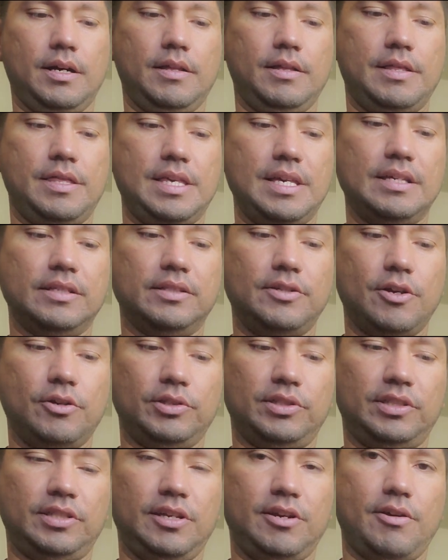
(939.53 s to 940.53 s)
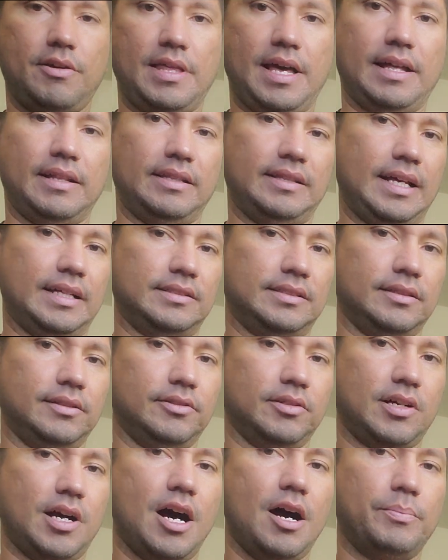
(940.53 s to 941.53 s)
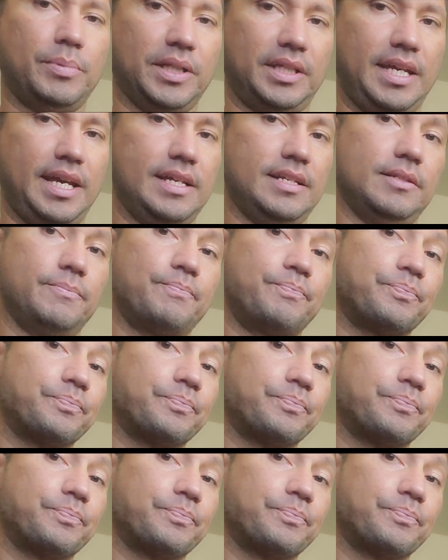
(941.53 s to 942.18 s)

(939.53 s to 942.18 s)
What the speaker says: these notes here, that's a little complicated.